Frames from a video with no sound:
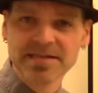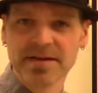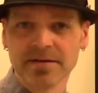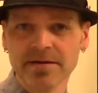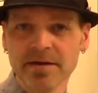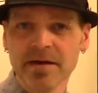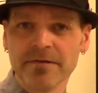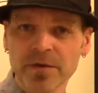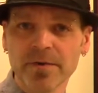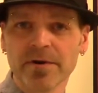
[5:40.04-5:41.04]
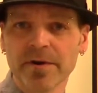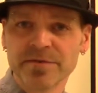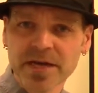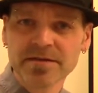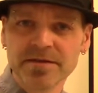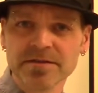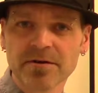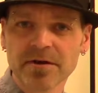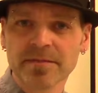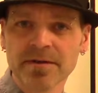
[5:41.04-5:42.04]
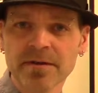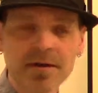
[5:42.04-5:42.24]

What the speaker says: here, if you want to object to this argument,